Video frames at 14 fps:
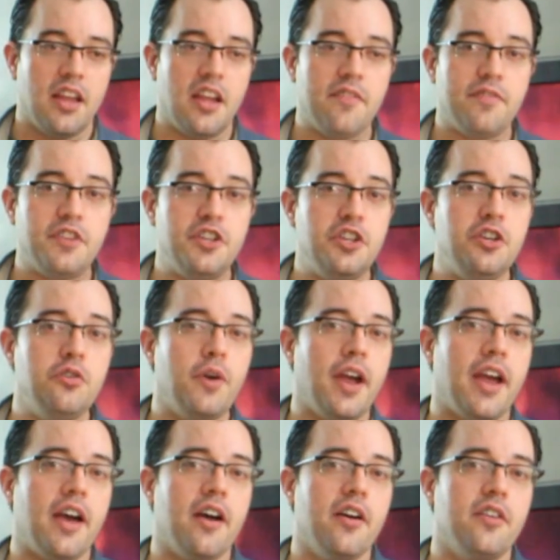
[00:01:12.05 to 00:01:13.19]
If you
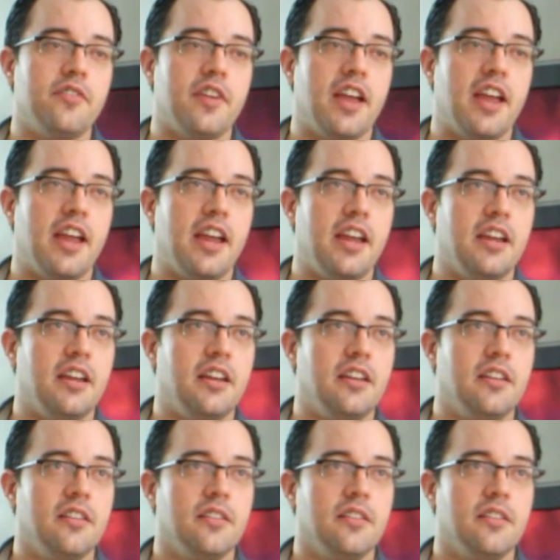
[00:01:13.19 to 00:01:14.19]
have a